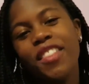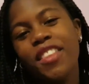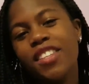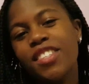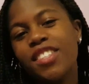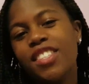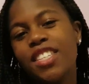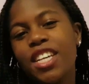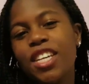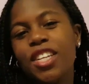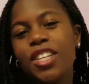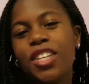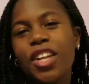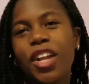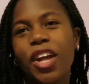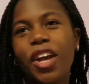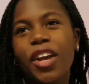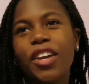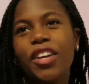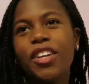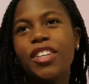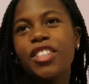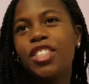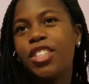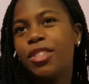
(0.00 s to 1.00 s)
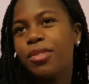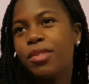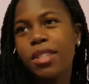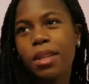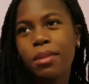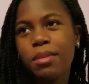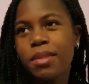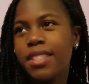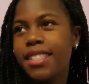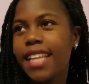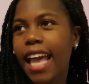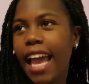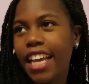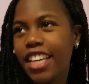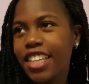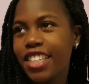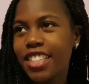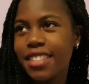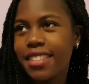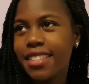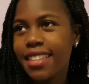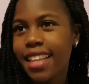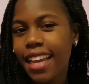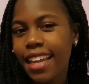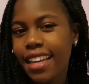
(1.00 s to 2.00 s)
in the scene, you know, she was
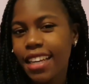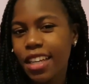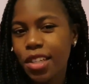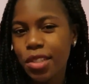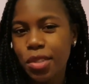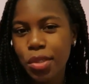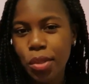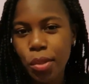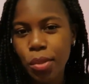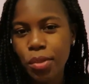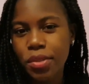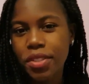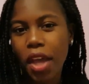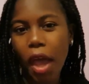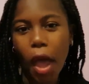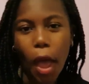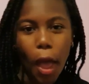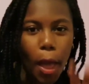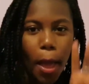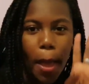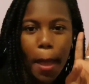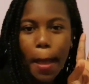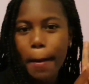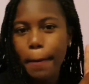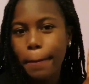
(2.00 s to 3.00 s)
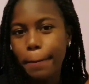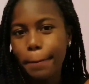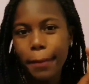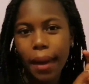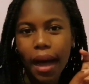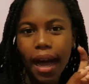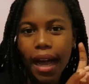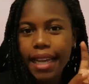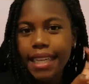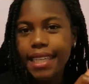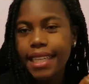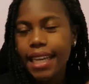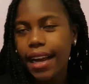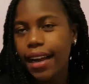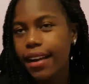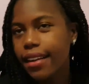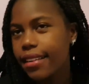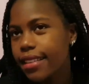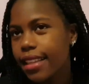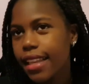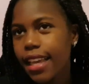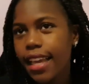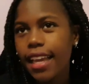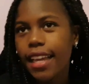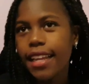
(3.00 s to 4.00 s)
upset because they had called her my
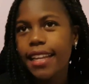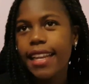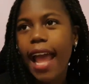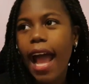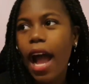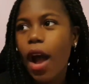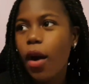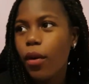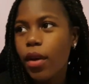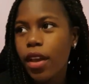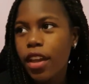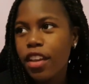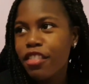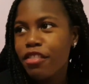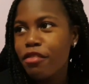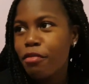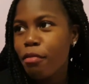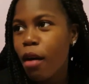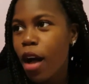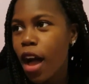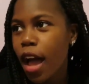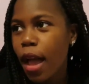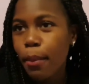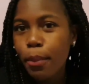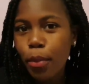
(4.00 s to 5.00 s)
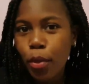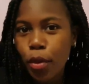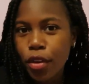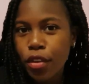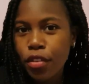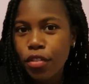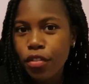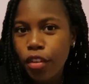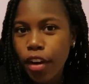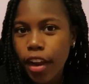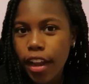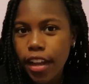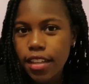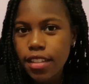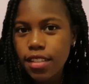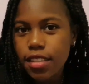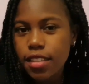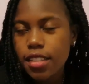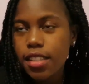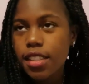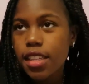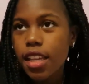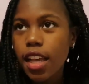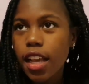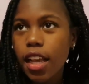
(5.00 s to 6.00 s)
girl. Now, if my
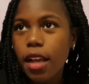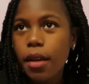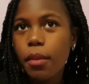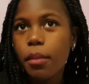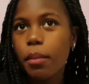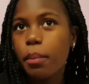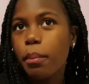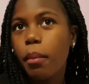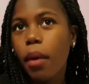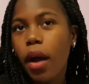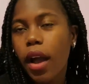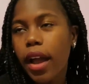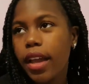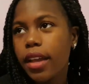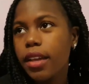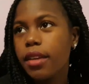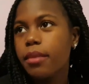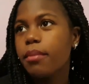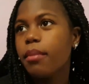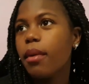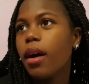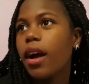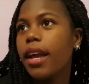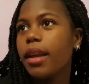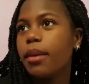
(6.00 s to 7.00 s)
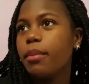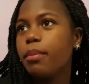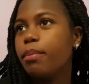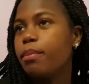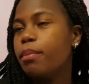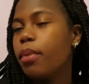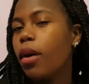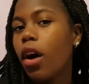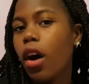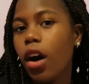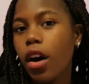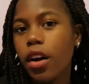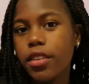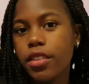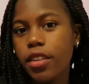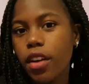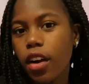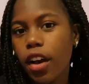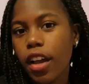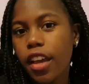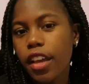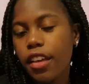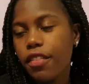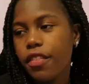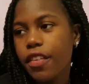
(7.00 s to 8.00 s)
boyfriend, my
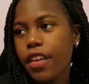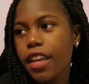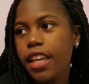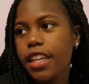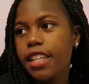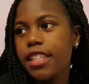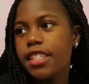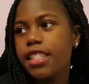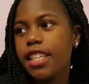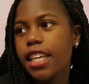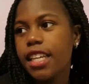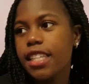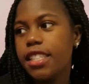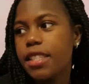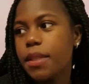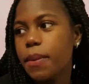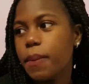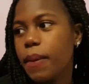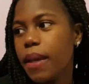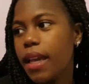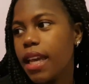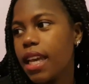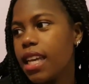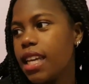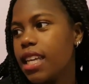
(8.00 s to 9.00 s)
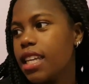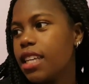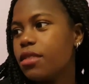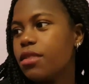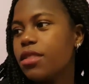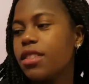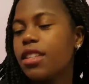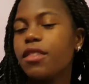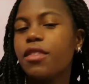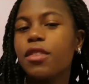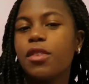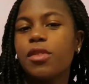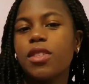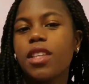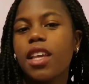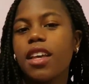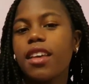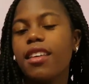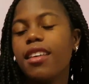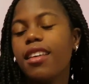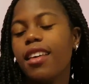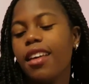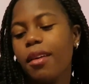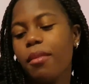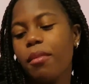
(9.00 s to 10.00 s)
partner, if he said to me, if
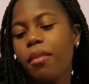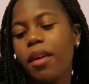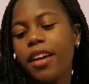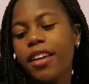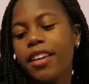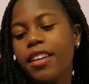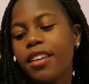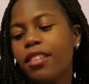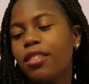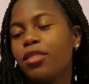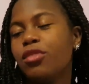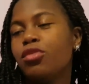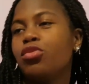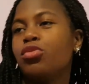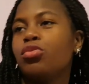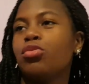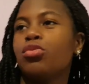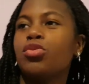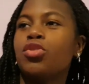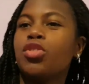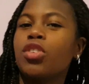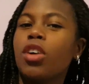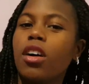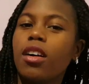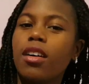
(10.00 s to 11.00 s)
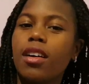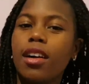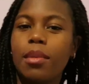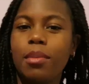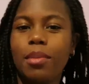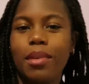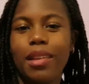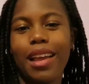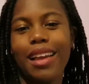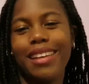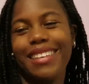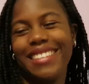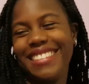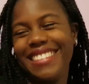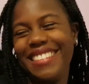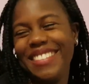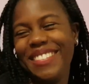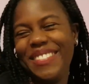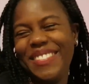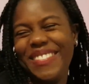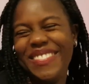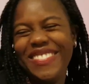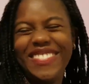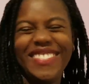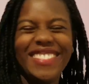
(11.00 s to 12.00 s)
he was like, yeah, my girl Georgia, I'd be like,
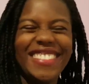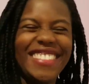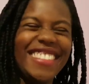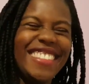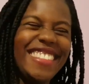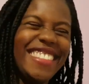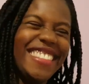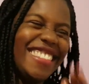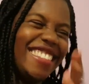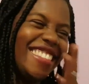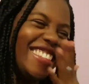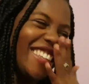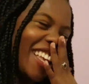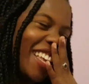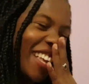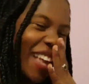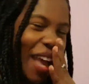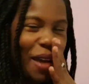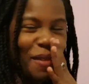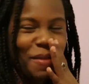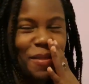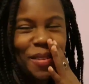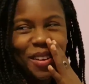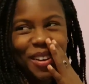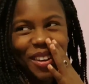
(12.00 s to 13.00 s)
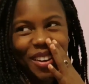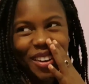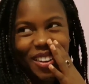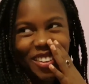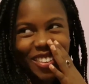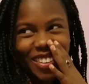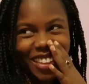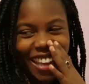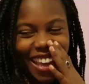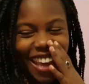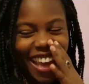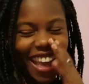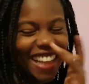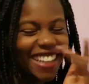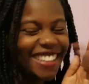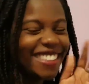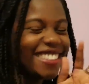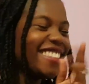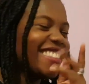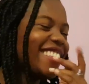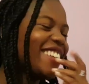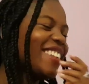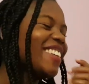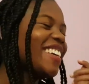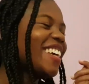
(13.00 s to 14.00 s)
I'm your girl,
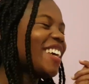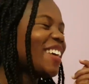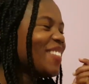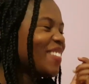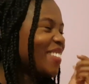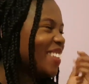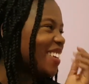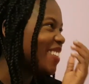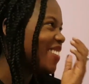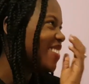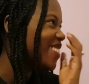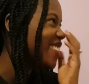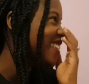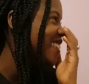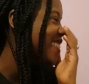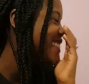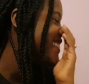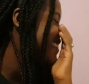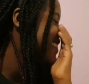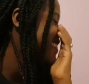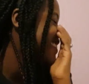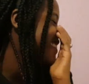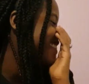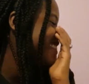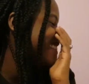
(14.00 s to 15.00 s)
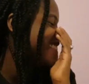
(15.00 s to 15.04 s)
yeah, okay, baby.